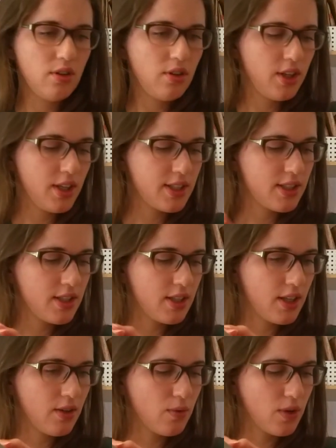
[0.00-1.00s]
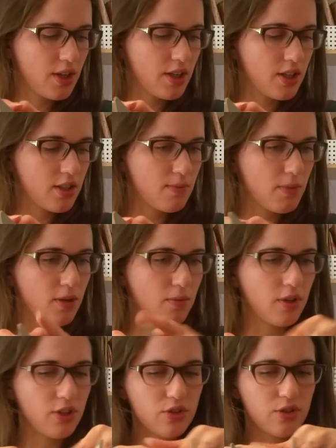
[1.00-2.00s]
This was
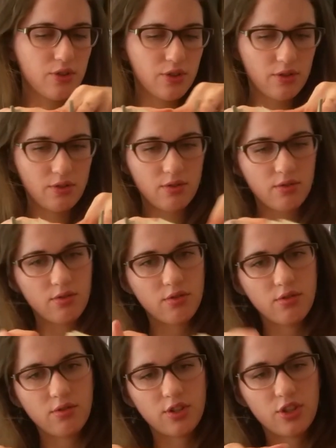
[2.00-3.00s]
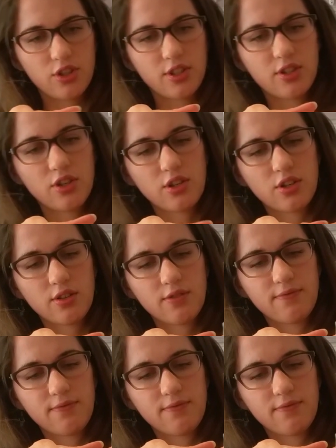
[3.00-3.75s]
published, let's just look,